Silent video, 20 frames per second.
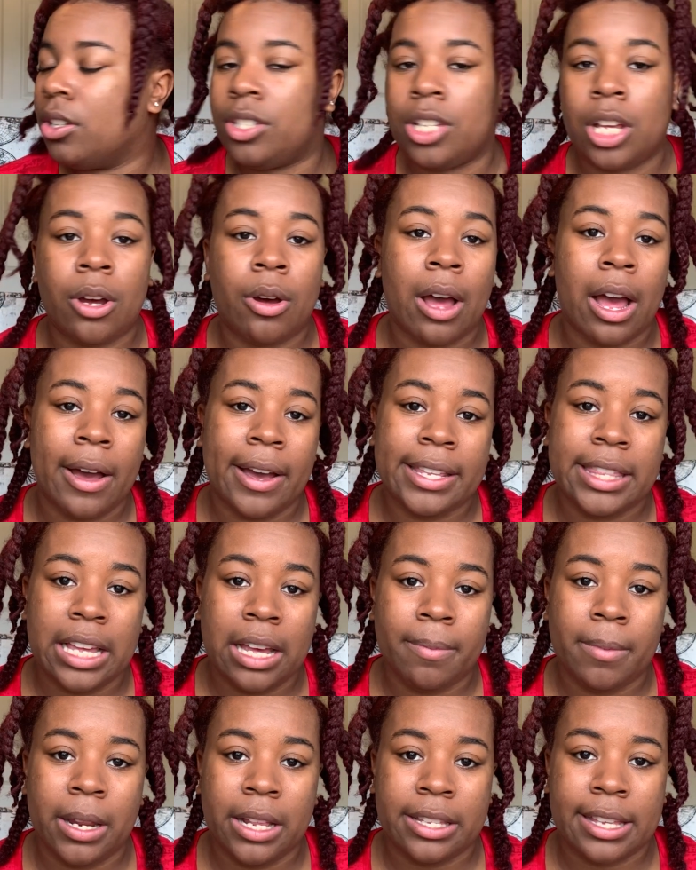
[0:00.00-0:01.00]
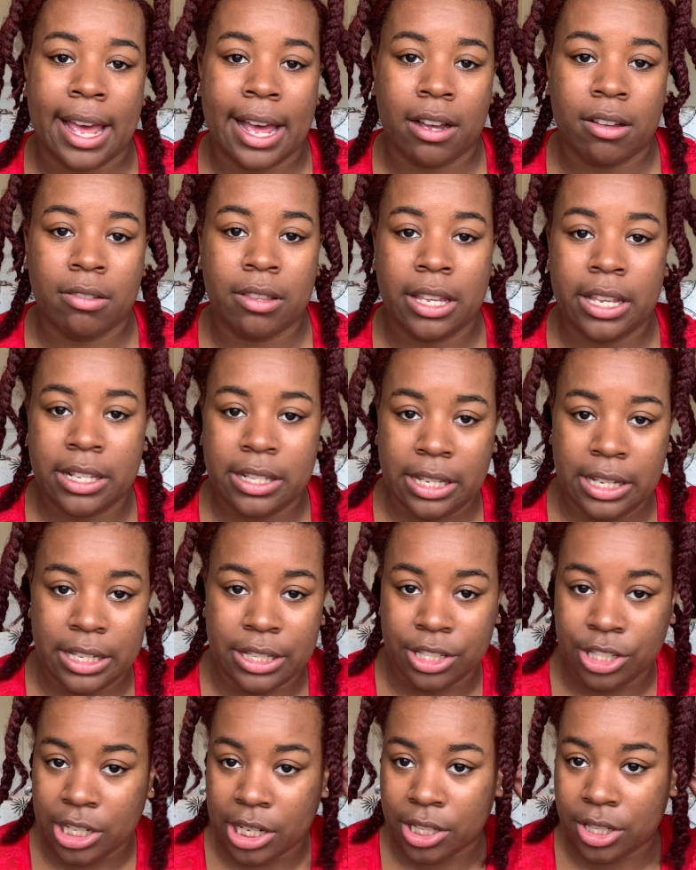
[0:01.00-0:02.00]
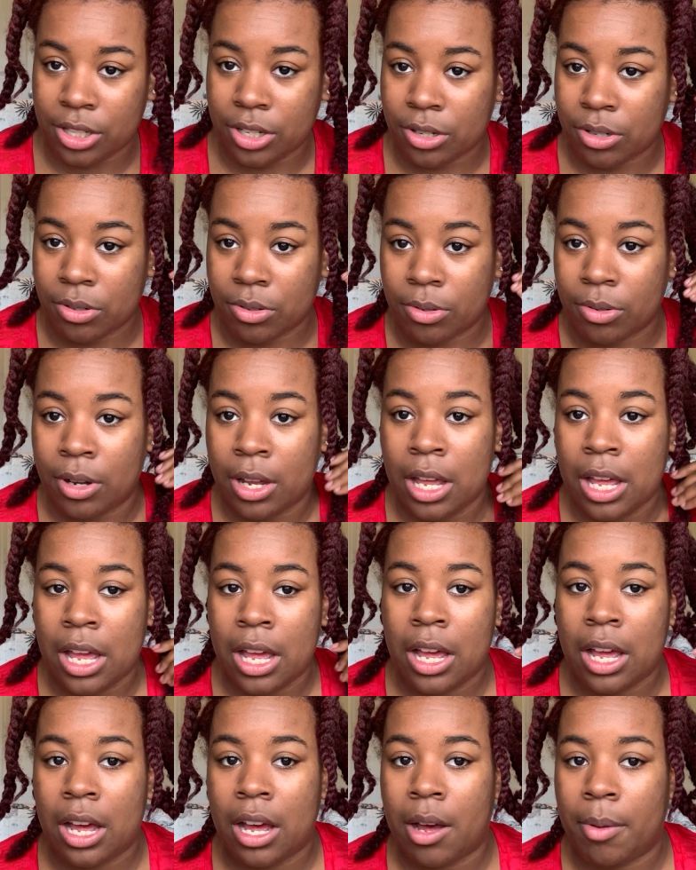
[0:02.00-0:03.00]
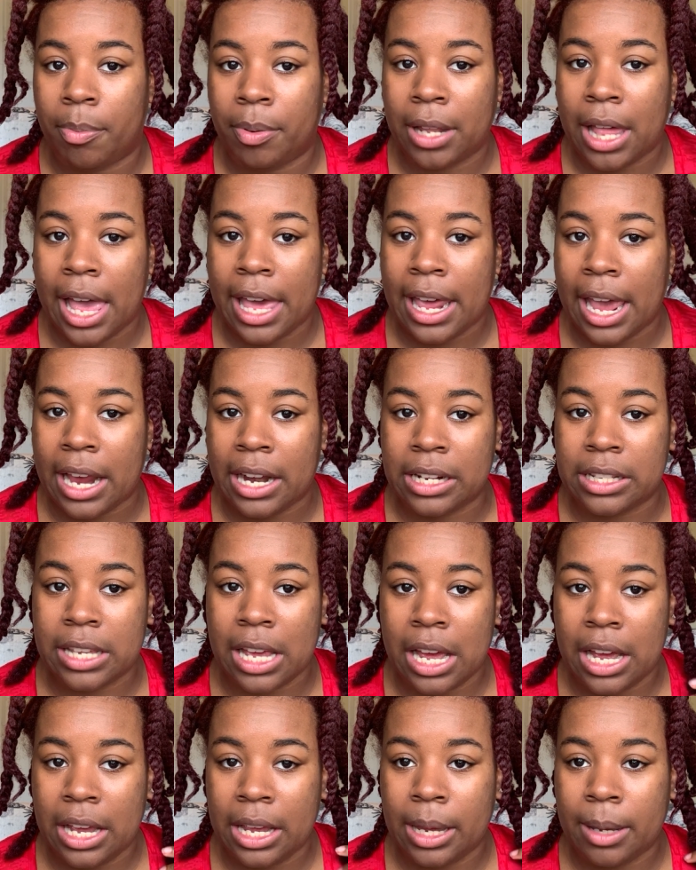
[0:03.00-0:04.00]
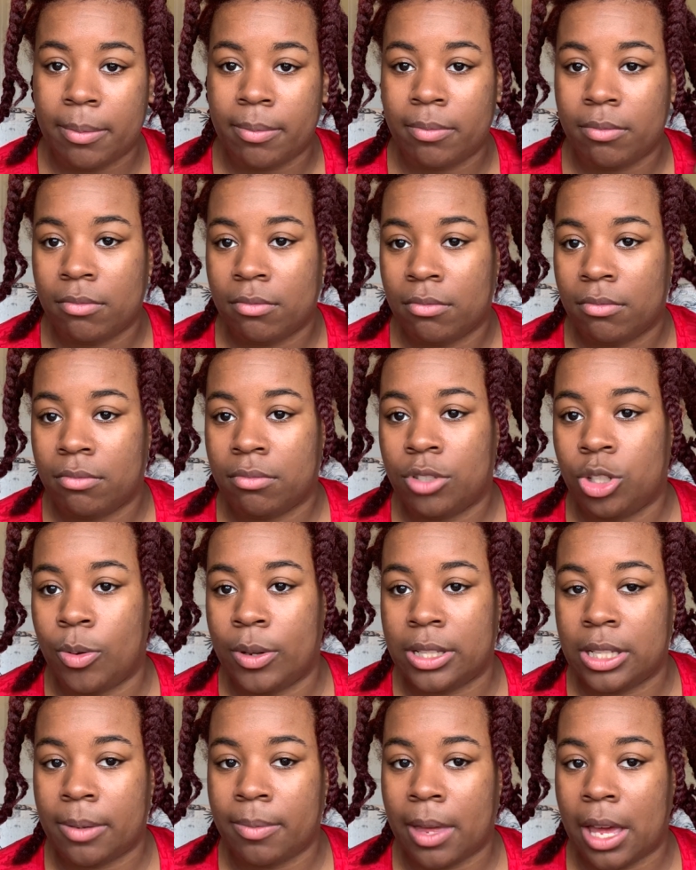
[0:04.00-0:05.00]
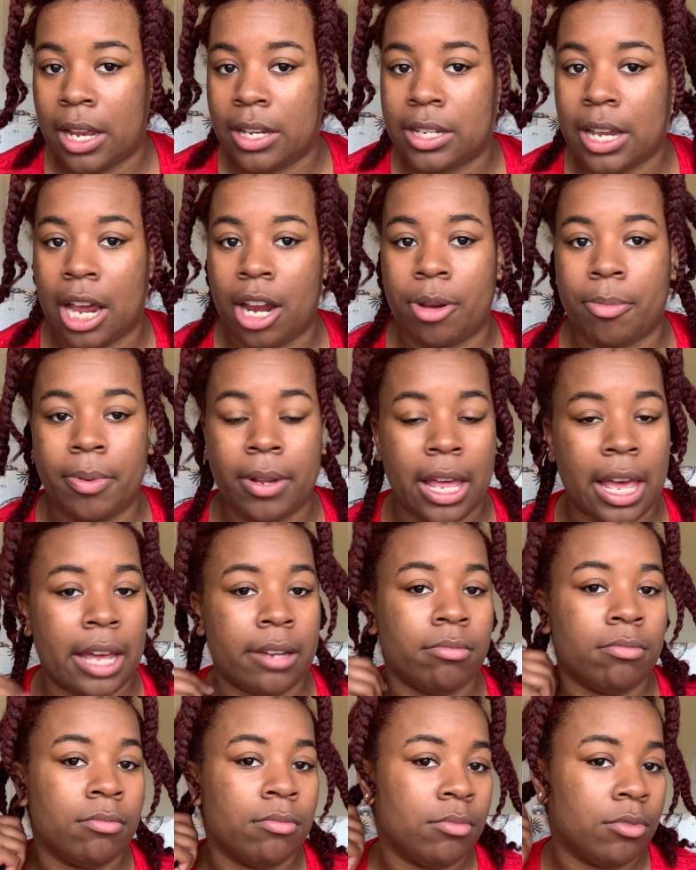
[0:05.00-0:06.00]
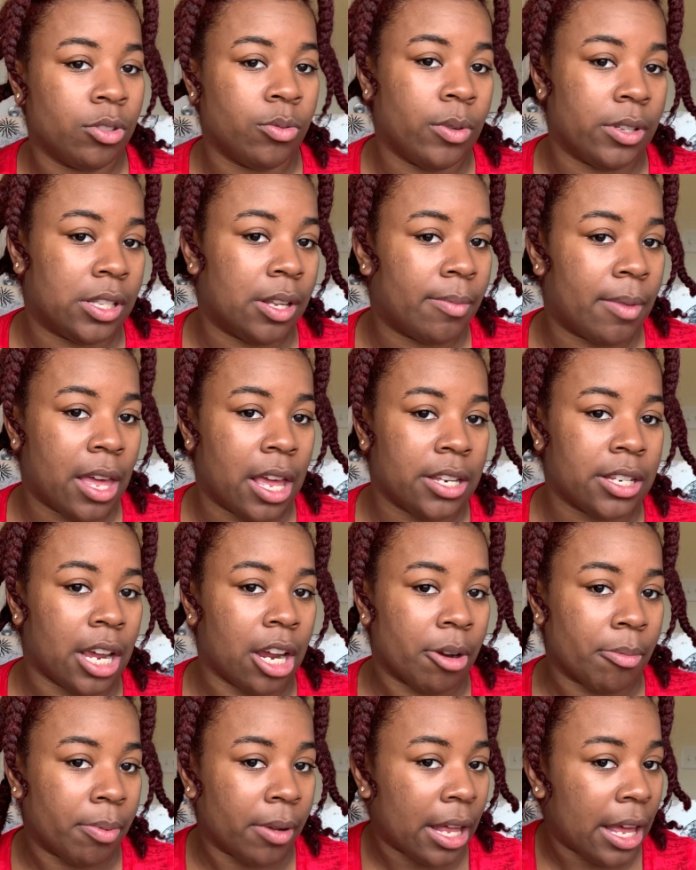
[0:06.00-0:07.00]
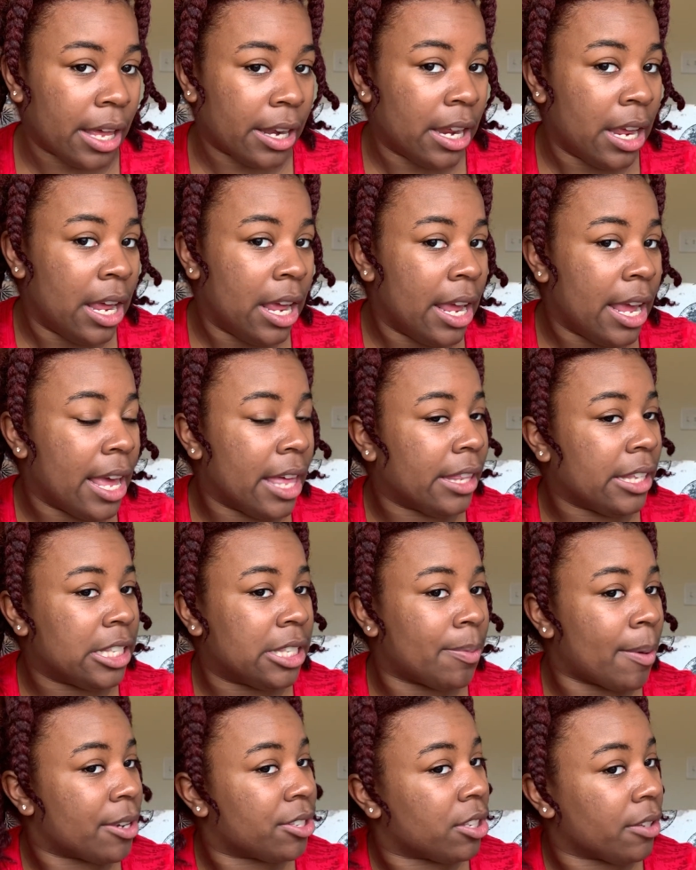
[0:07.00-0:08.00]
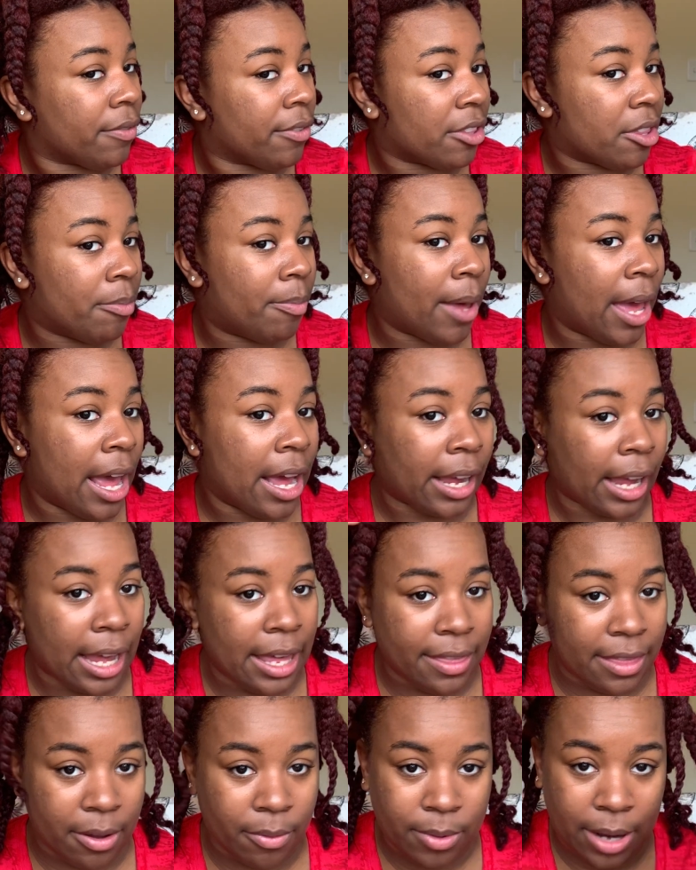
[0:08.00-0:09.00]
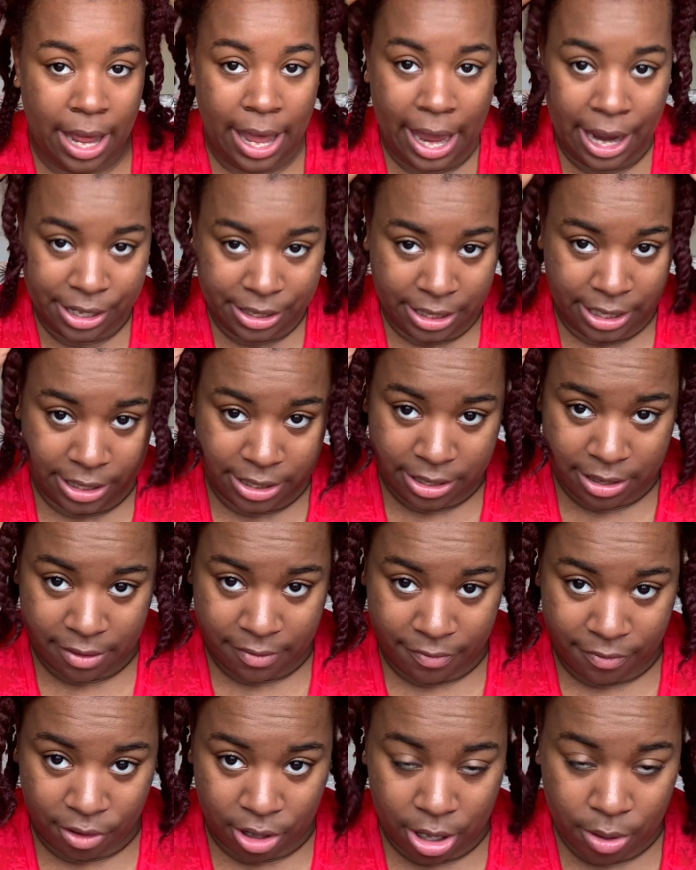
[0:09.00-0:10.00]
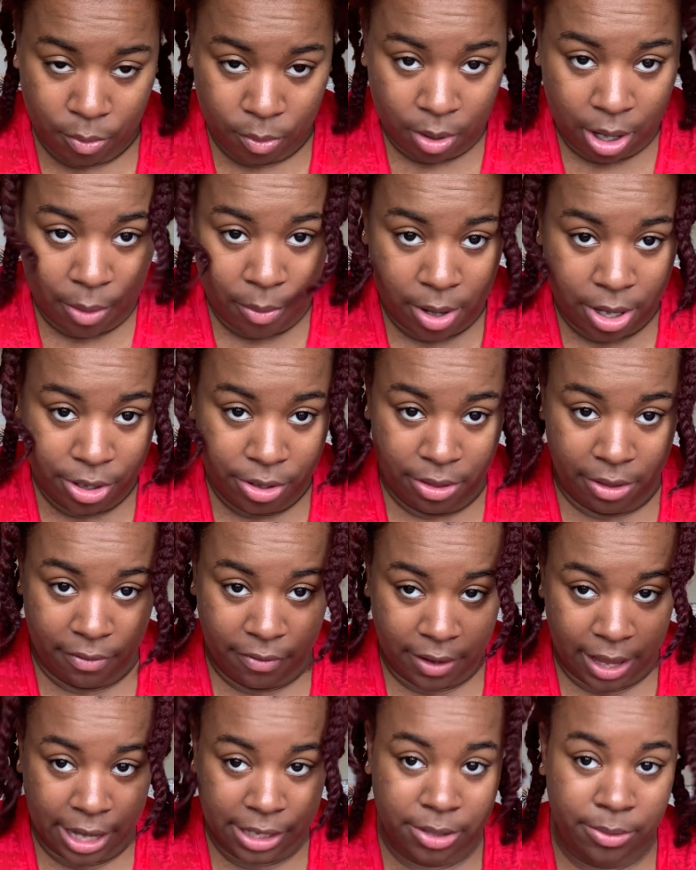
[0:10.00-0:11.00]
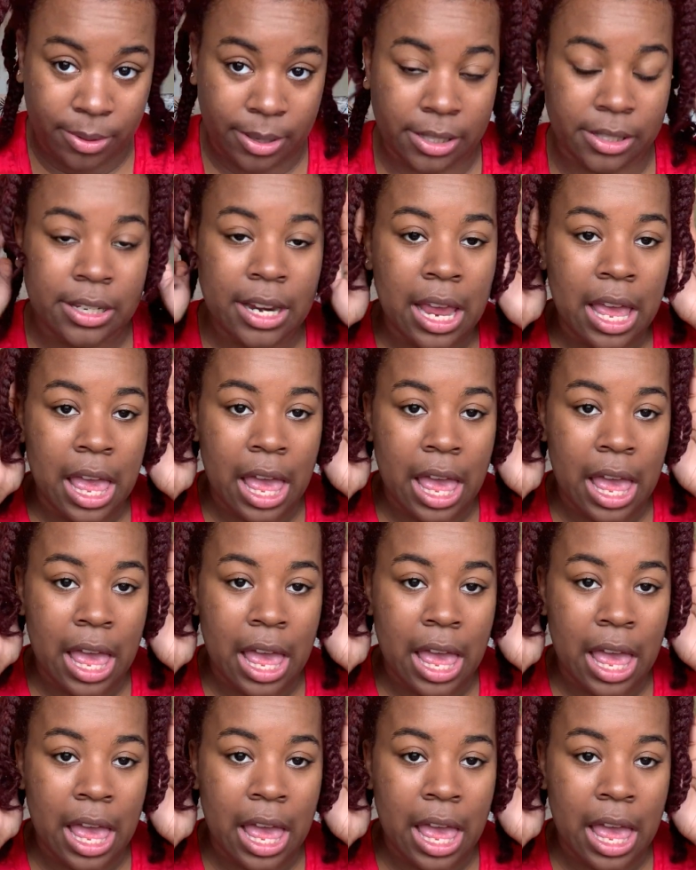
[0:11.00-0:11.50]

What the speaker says: So how I think I'm going to tackle this is just do a plait at a time, twist up that entire plait, twist up that entire plait, at least especially for the back, and then when I actually get to the front where I want to do the flat twist,